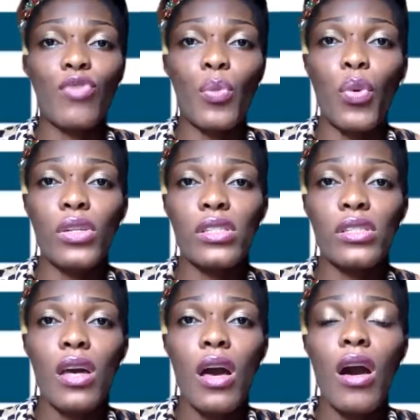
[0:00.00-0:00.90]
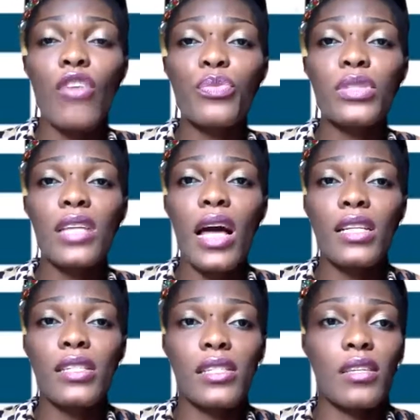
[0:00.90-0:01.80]
reports of
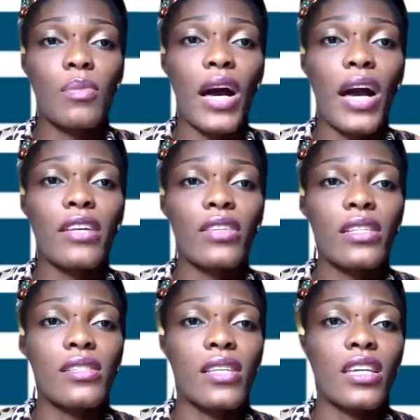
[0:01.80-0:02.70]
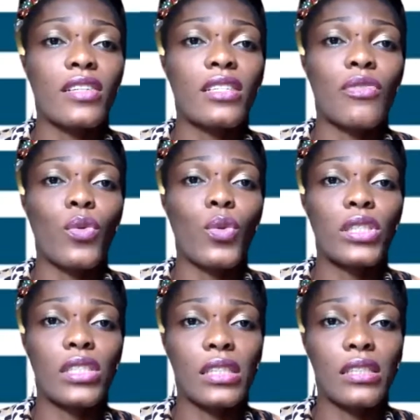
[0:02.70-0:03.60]
brutality by its security
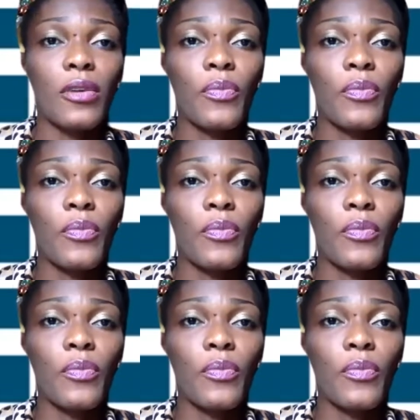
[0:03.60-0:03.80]
forces